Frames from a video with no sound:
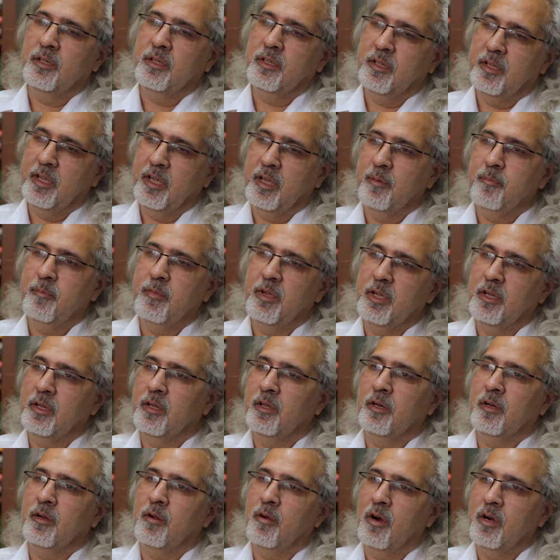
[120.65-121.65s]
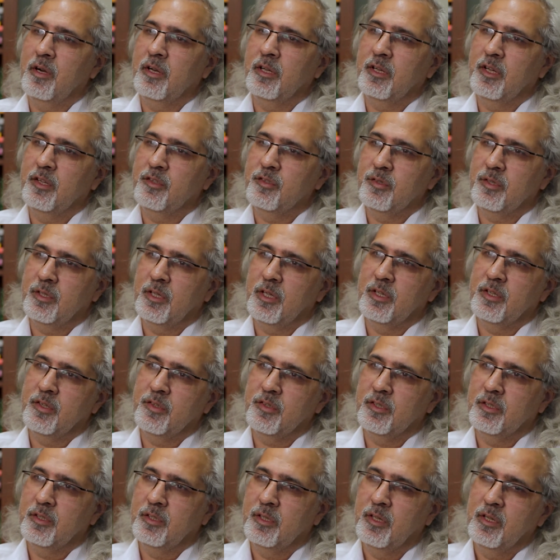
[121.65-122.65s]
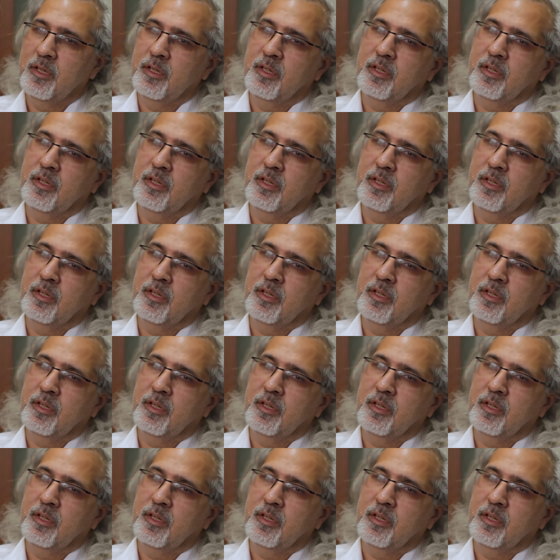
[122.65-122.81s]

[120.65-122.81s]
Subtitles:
came here, got an education,